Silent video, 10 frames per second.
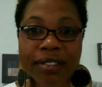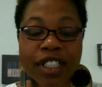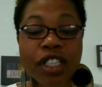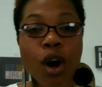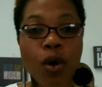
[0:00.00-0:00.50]

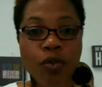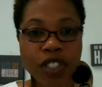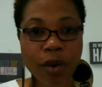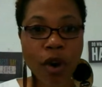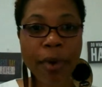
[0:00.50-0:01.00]
So if
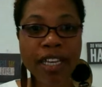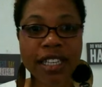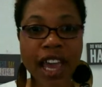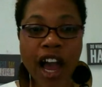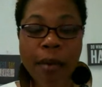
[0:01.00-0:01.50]
someone may
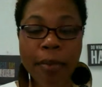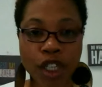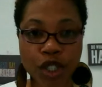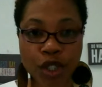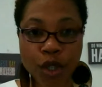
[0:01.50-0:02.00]
say, I'm on
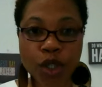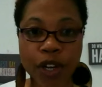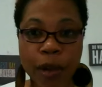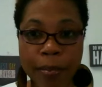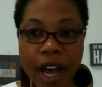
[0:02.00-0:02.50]
a
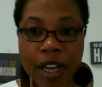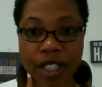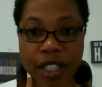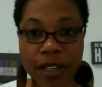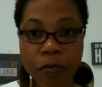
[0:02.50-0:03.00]
shoestring
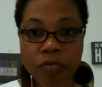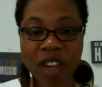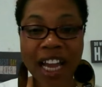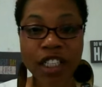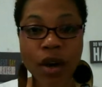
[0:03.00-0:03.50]
budget,
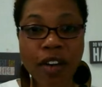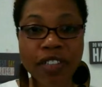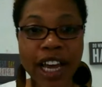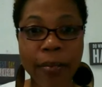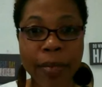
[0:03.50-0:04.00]
I don't have a
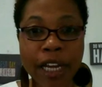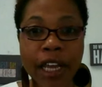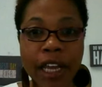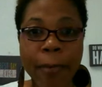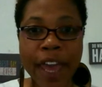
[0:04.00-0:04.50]
lot of
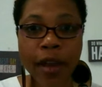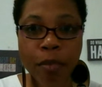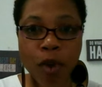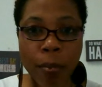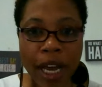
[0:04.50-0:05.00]
money, make
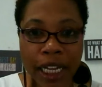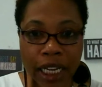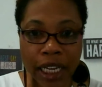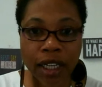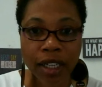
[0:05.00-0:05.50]
more
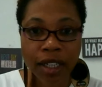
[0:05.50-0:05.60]
money.